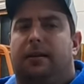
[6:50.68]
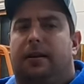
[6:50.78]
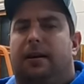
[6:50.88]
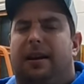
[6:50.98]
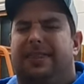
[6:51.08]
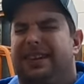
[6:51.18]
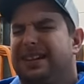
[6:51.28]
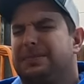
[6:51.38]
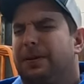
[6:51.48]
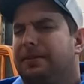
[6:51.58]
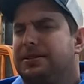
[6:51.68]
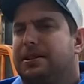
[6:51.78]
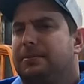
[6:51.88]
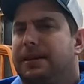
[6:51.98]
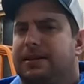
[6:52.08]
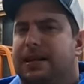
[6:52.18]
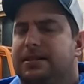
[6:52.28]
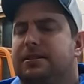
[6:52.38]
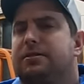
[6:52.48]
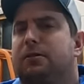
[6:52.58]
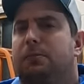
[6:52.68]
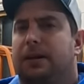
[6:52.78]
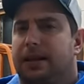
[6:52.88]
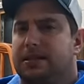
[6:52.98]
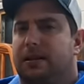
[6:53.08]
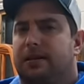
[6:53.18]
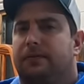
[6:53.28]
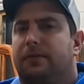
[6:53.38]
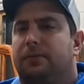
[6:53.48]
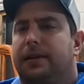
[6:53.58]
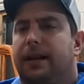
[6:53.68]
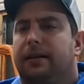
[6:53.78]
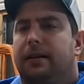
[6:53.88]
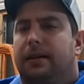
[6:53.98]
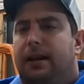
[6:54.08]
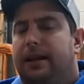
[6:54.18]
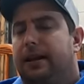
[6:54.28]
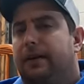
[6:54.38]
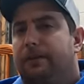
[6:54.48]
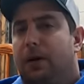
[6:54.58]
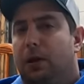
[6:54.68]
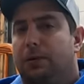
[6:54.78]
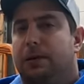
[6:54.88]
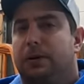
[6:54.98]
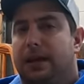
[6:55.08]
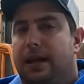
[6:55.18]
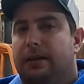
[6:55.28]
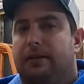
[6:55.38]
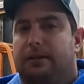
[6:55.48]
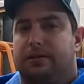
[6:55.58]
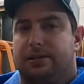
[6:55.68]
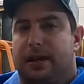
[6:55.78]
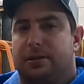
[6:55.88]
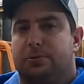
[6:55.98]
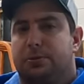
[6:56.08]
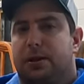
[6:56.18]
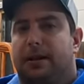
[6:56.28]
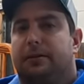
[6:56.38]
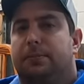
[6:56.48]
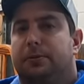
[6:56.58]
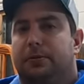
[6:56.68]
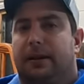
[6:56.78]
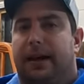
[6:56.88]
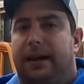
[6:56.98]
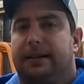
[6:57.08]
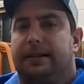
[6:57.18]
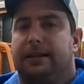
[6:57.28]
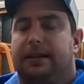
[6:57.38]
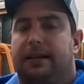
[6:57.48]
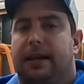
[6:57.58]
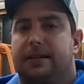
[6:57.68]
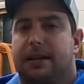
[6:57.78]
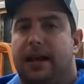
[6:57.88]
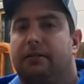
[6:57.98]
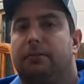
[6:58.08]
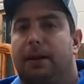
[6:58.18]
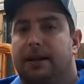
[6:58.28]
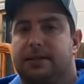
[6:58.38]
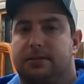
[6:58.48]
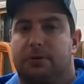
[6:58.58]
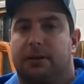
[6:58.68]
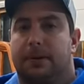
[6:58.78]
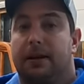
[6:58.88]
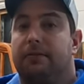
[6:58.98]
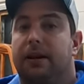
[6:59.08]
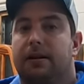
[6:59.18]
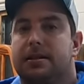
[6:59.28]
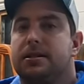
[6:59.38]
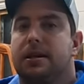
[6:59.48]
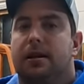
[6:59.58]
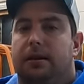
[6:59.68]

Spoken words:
I think it's probably just going to be a test and tune, but that's not confirmed yet. And then the following weekend, there is an actual tractor pull at the ESSA Agriplex, where the Barrie Fair is.